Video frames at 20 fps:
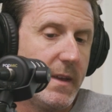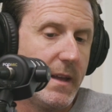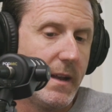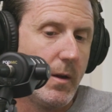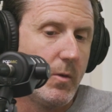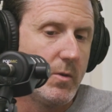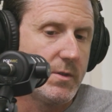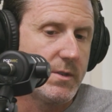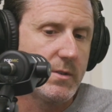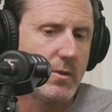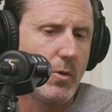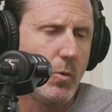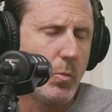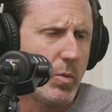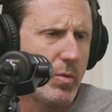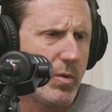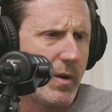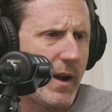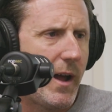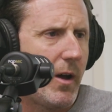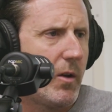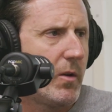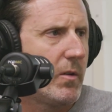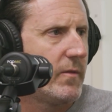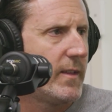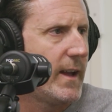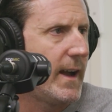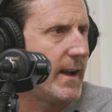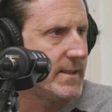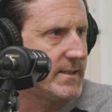And I was so proud
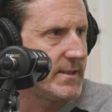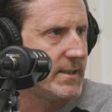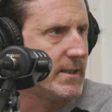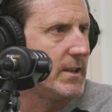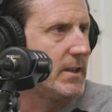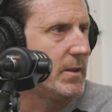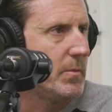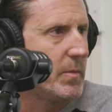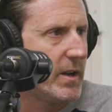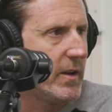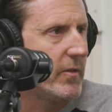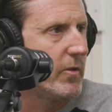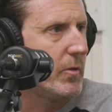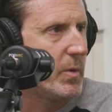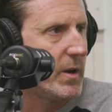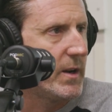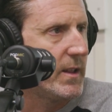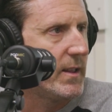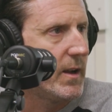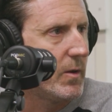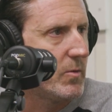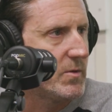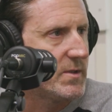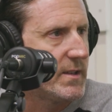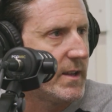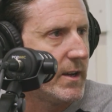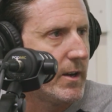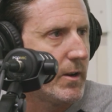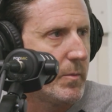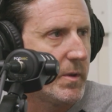of that team and everybody that was
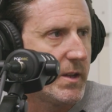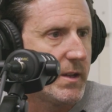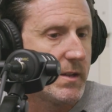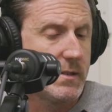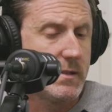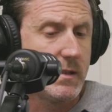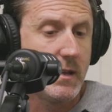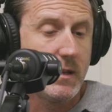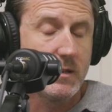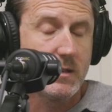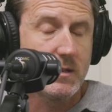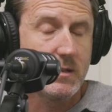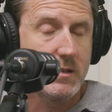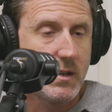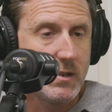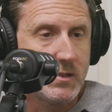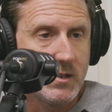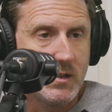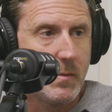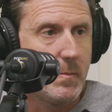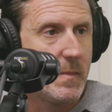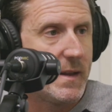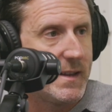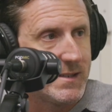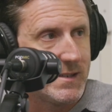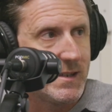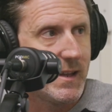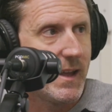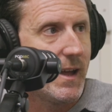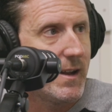there because they had such an
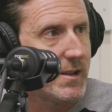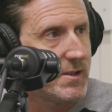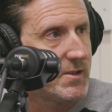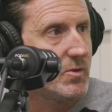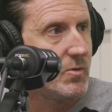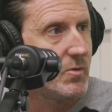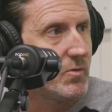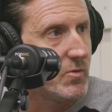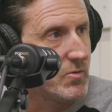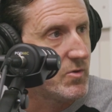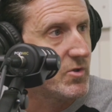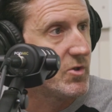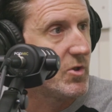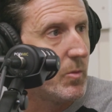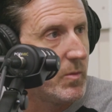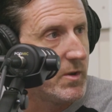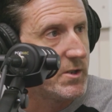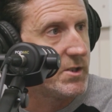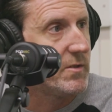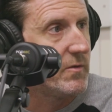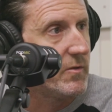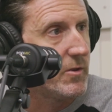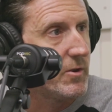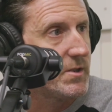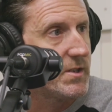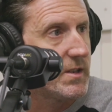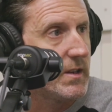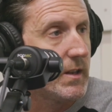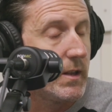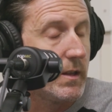amazing attitude through so much
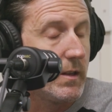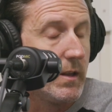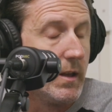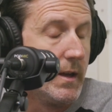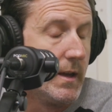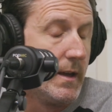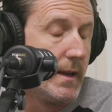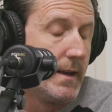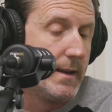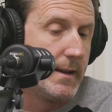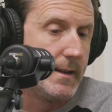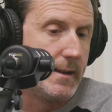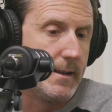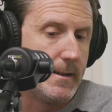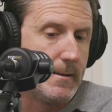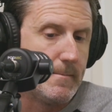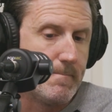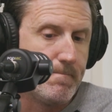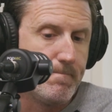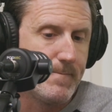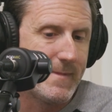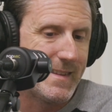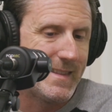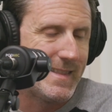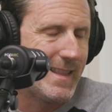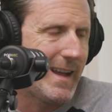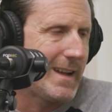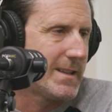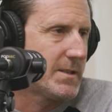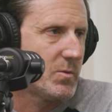adversity. And
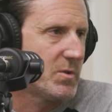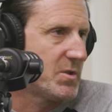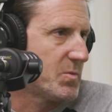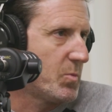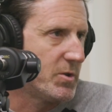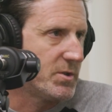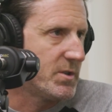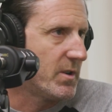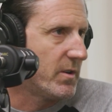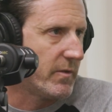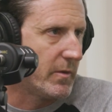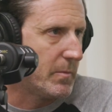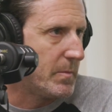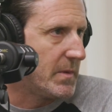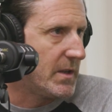that's what sports are for